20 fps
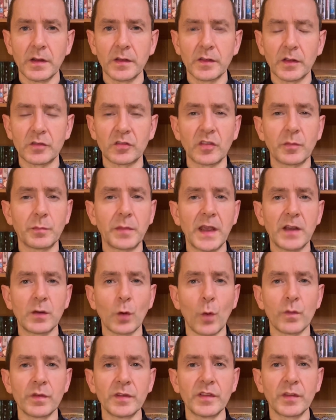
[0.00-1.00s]
such as
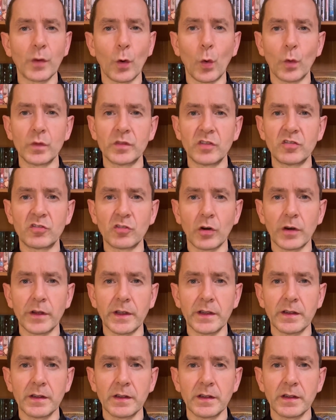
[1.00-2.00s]
Beethoven's Ode to
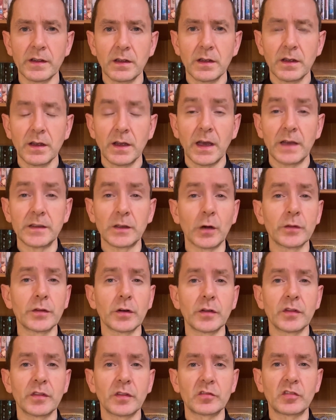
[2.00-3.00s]
Joy, and
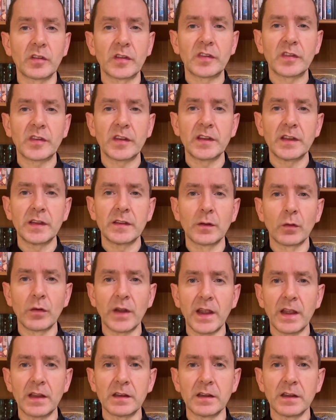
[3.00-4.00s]
others such as Singing in the
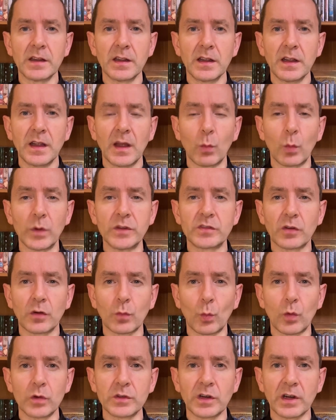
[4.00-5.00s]
Rain and Winter
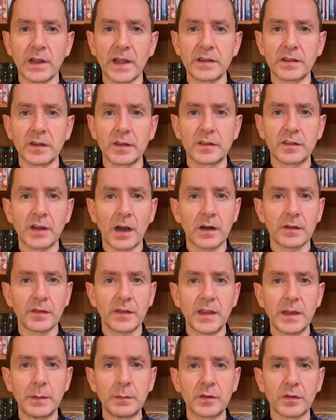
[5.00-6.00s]
Wonderland as dark
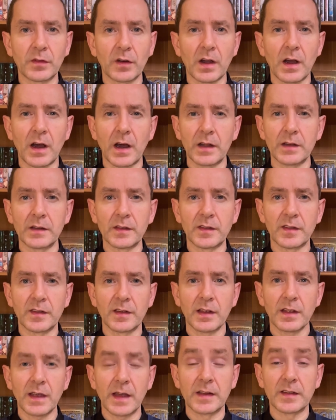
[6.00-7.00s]
themes for Hans
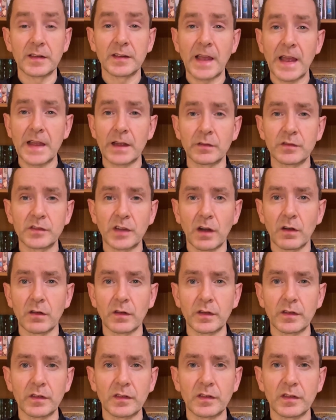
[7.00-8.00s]
and his gang of
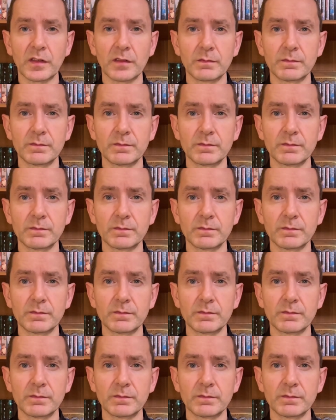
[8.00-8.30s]
terrorists.